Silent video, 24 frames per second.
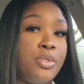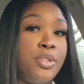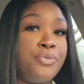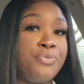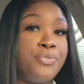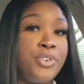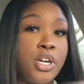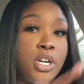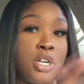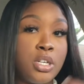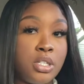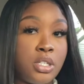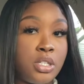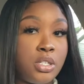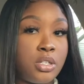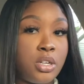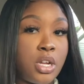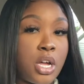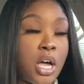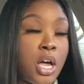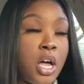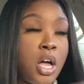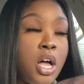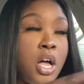the first
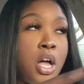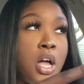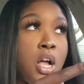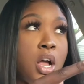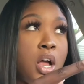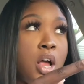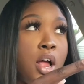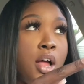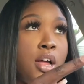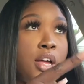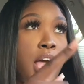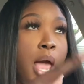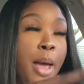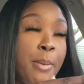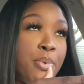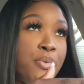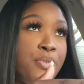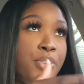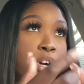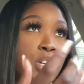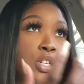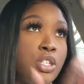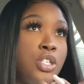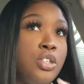April
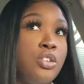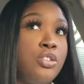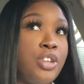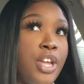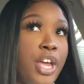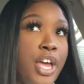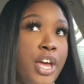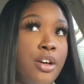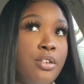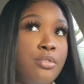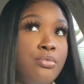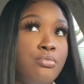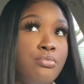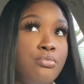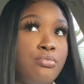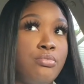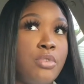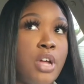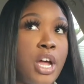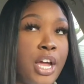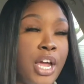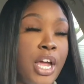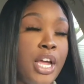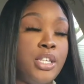1st till now
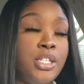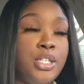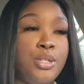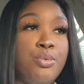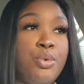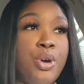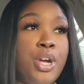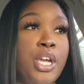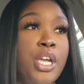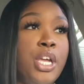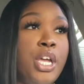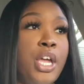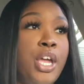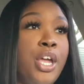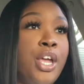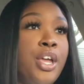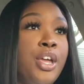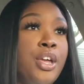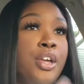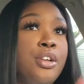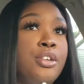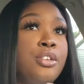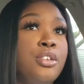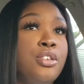I gained some weight,
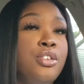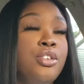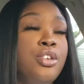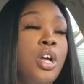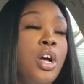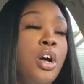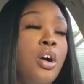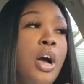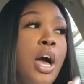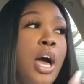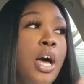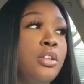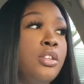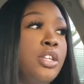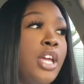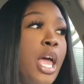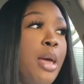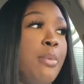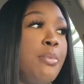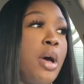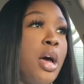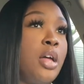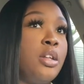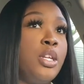and you know, I
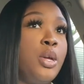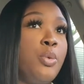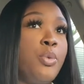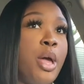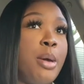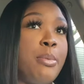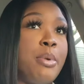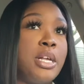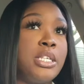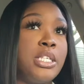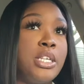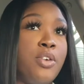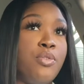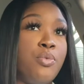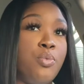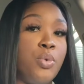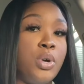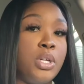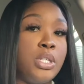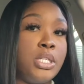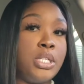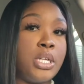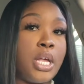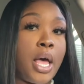only weigh myself
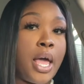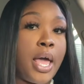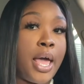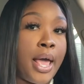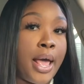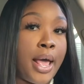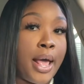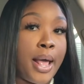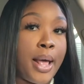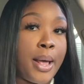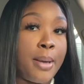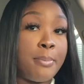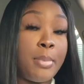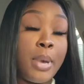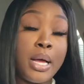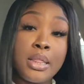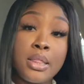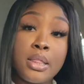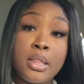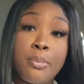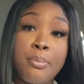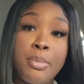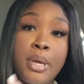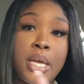once a
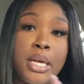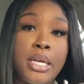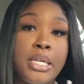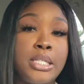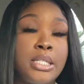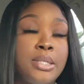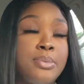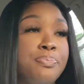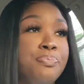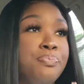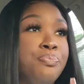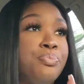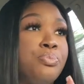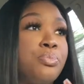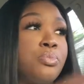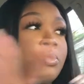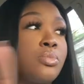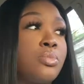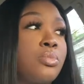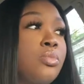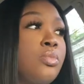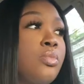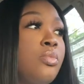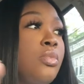month, because
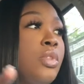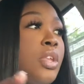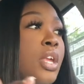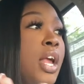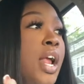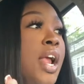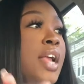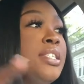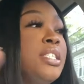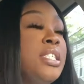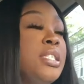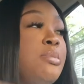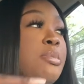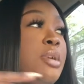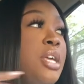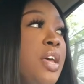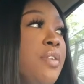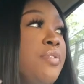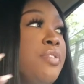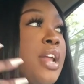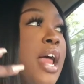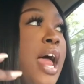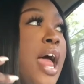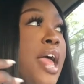to me,
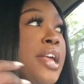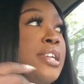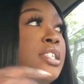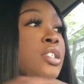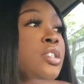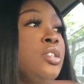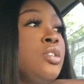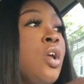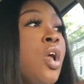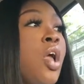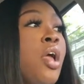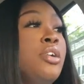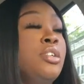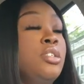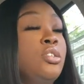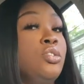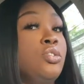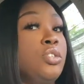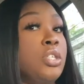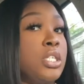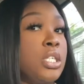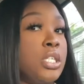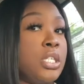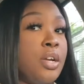if not, you
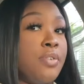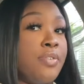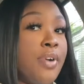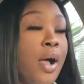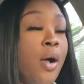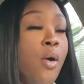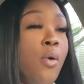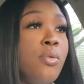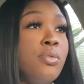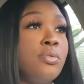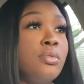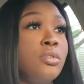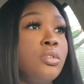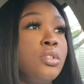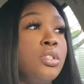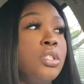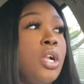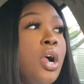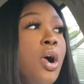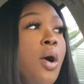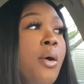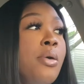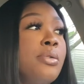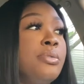stress yourself out.
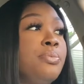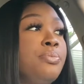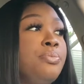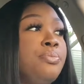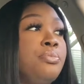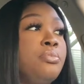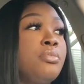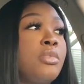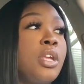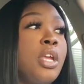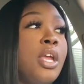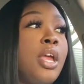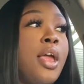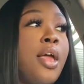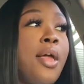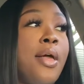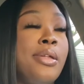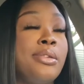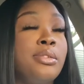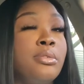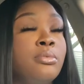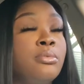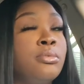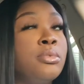So
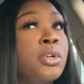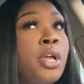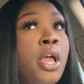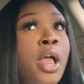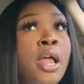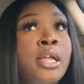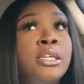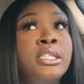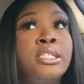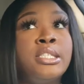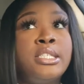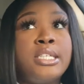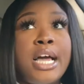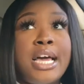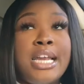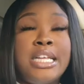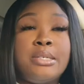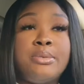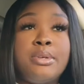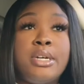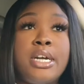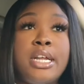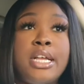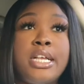yeah, it is
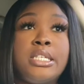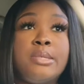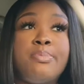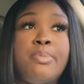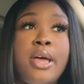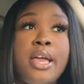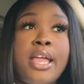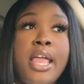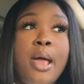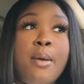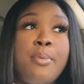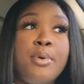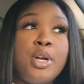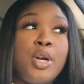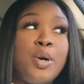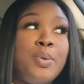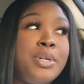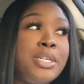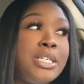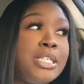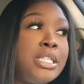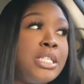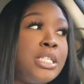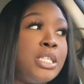what it is. But yeah, we're
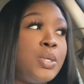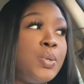going